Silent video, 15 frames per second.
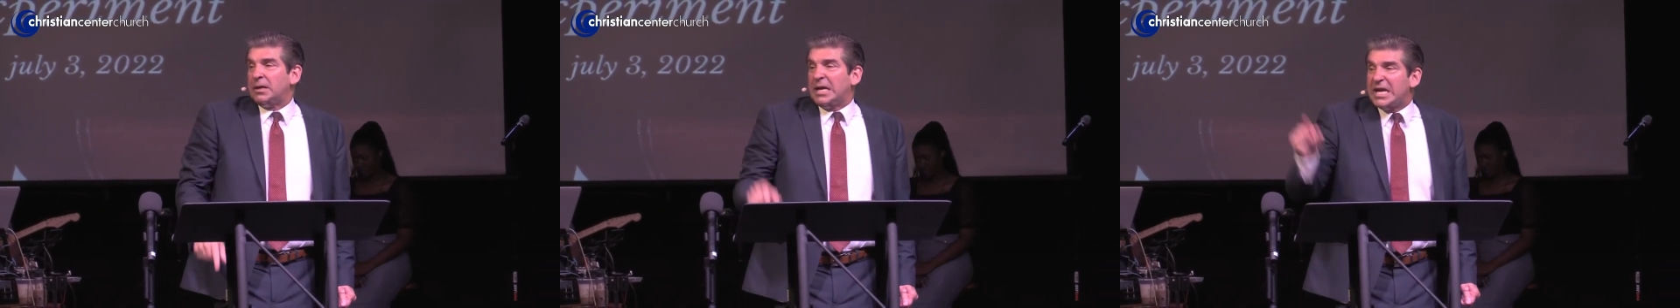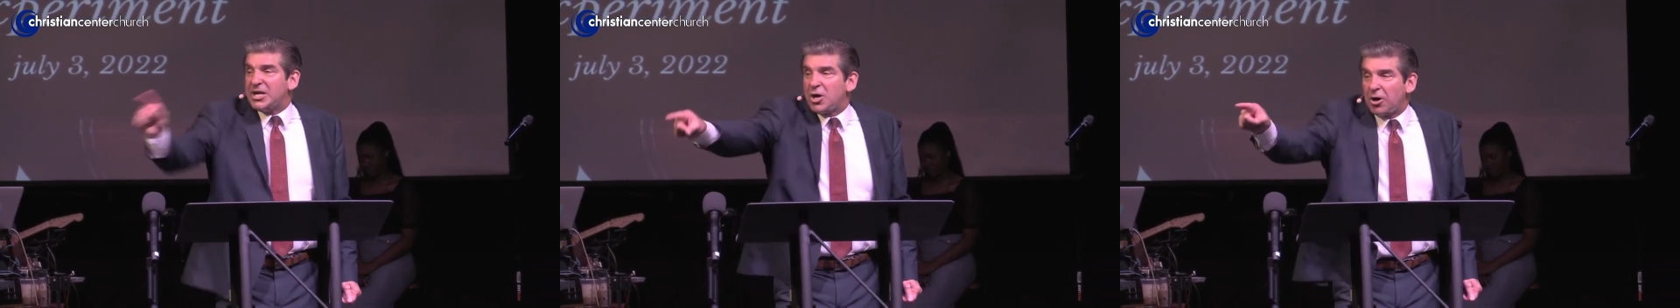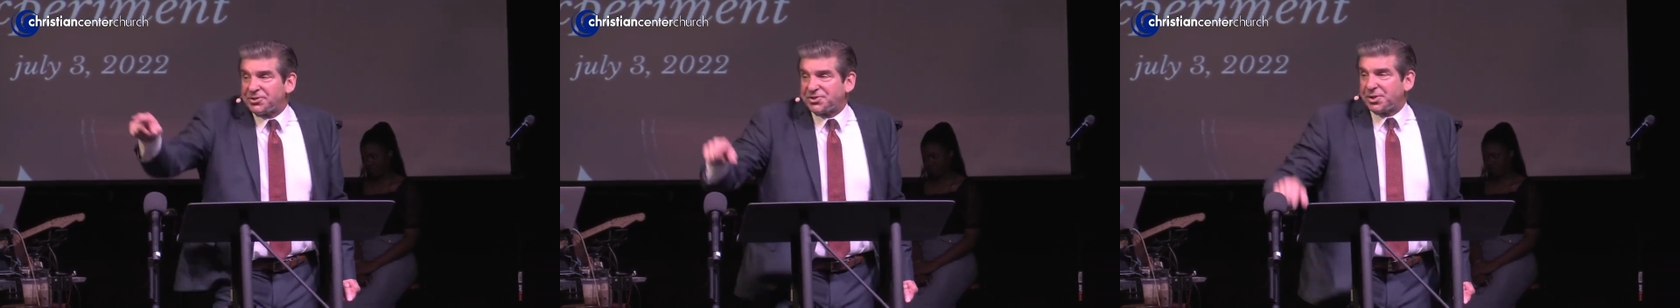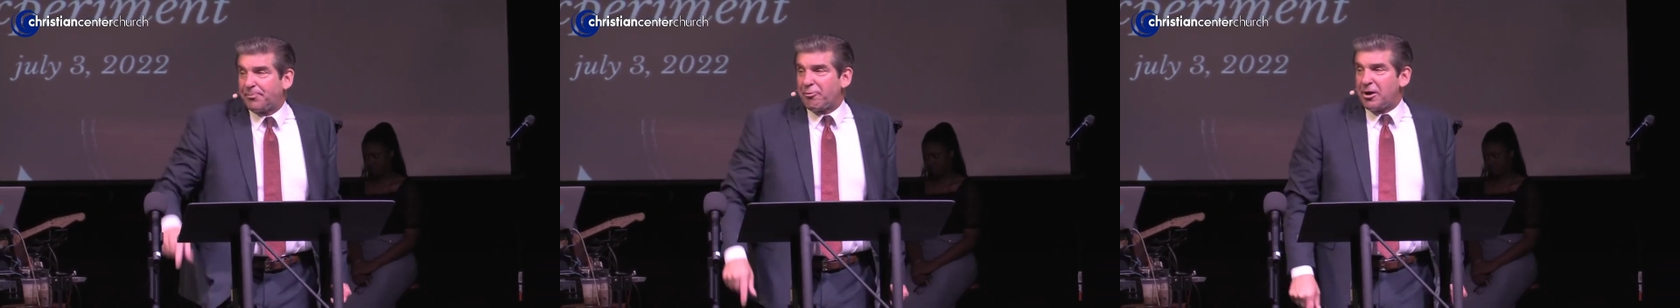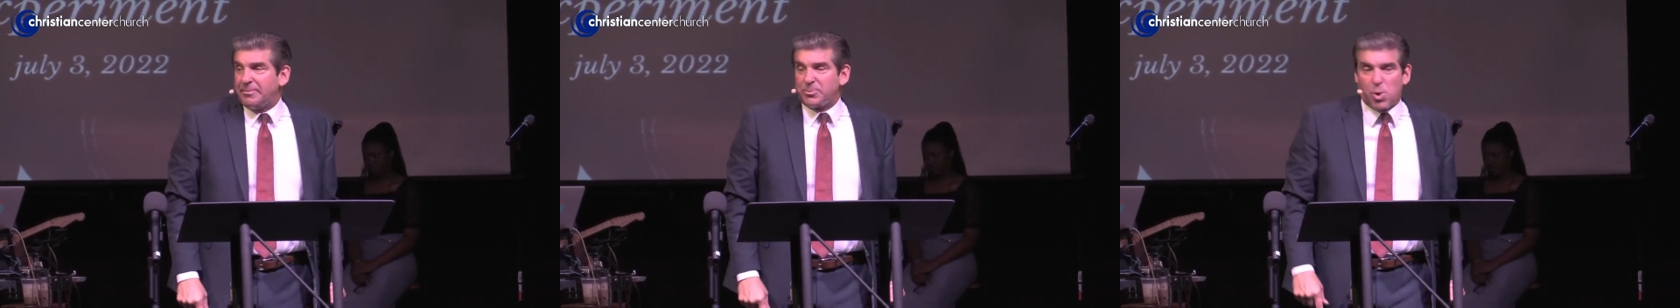in our
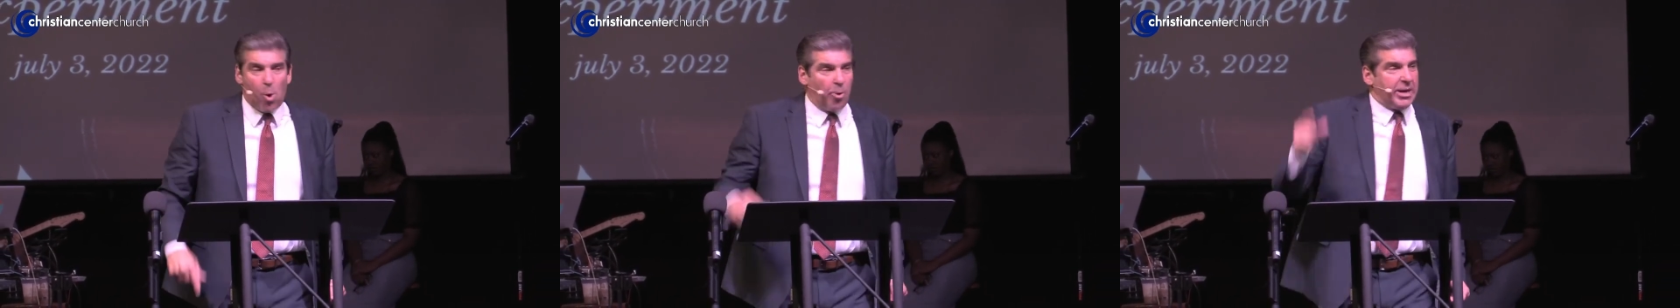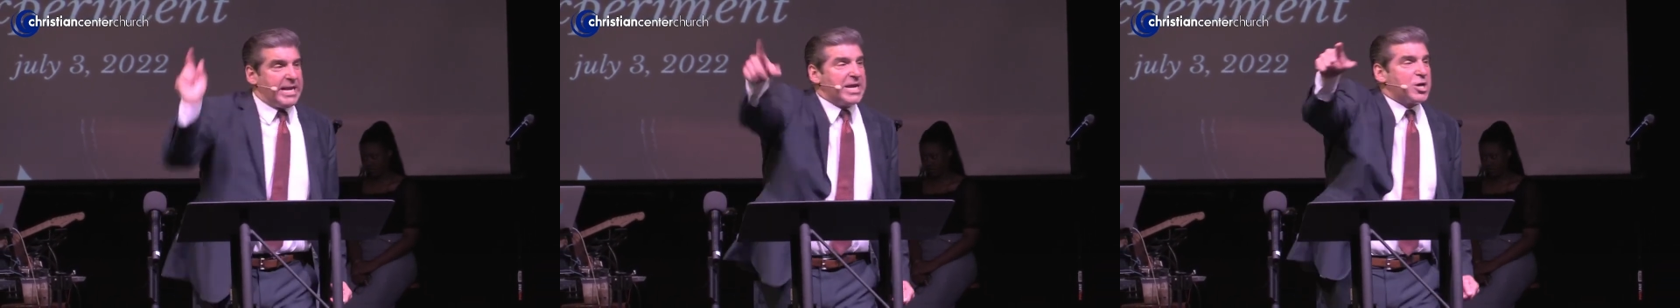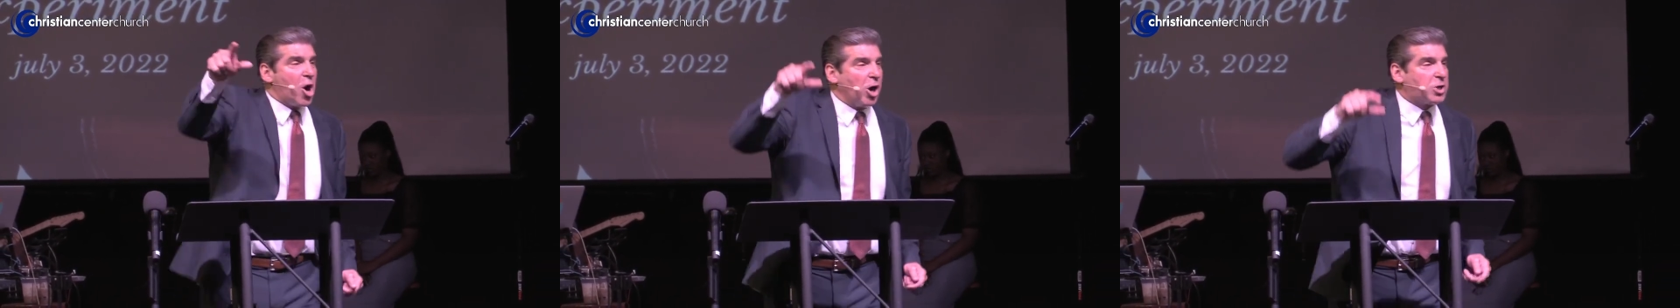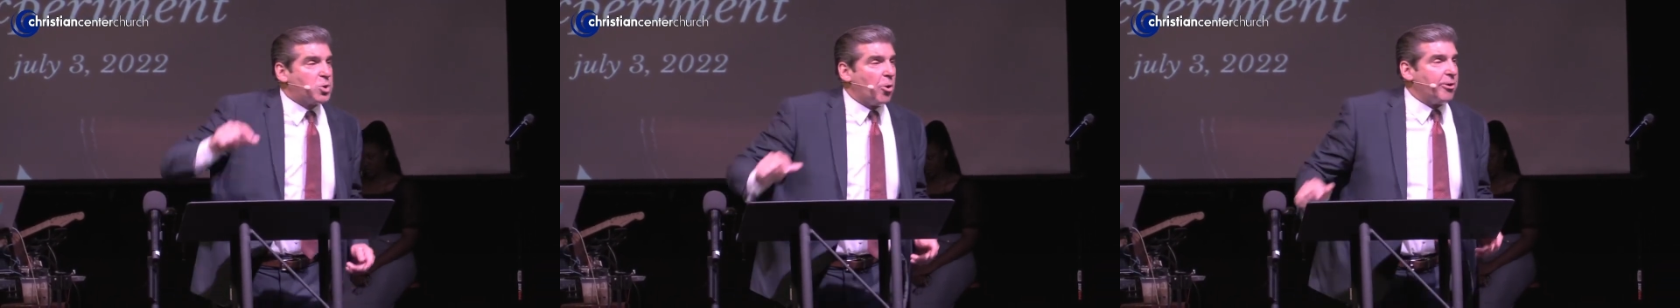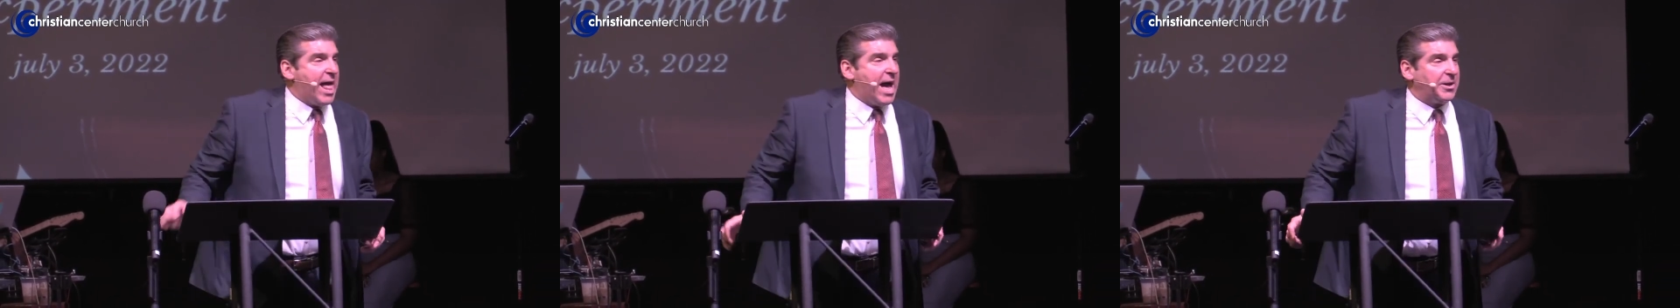Supreme Court, in our
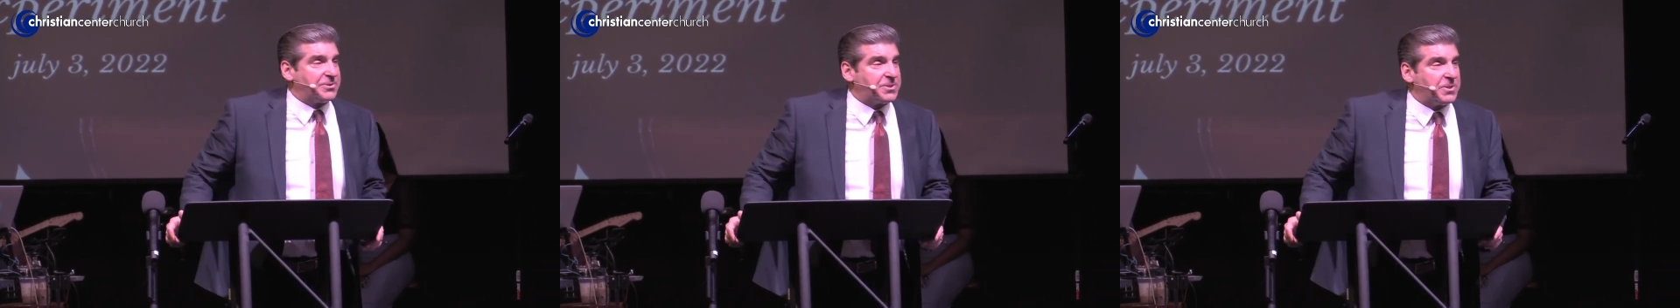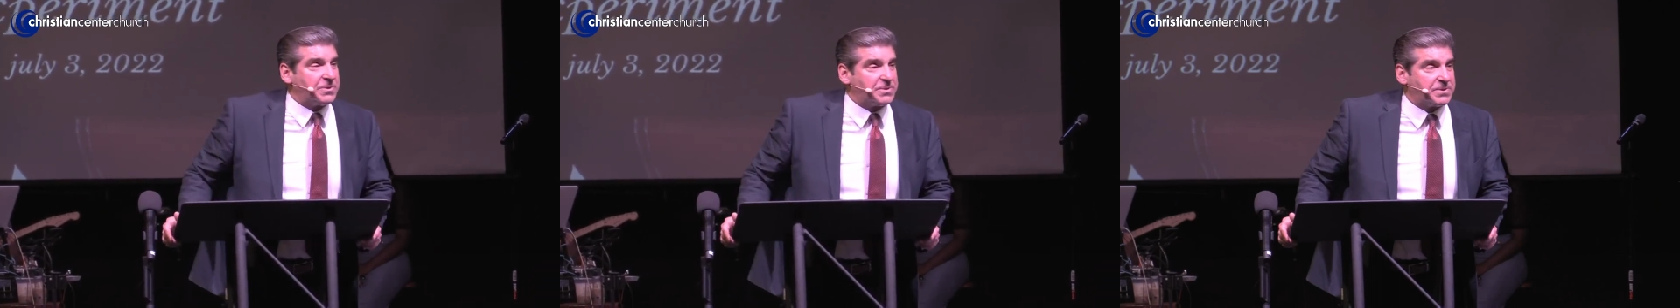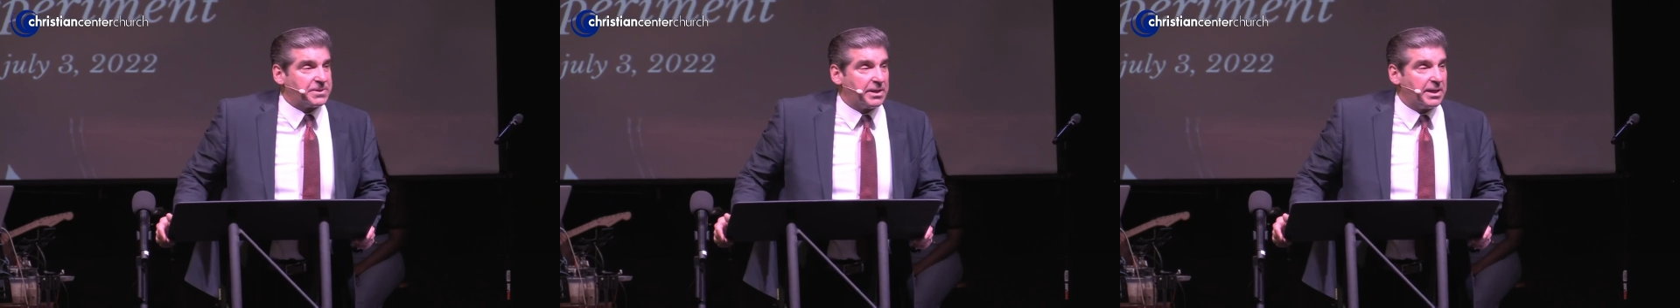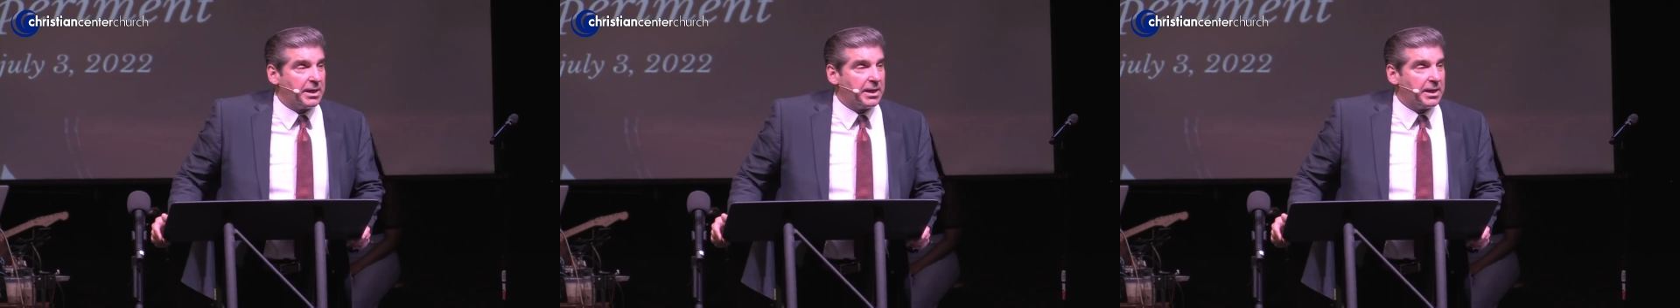courthouses,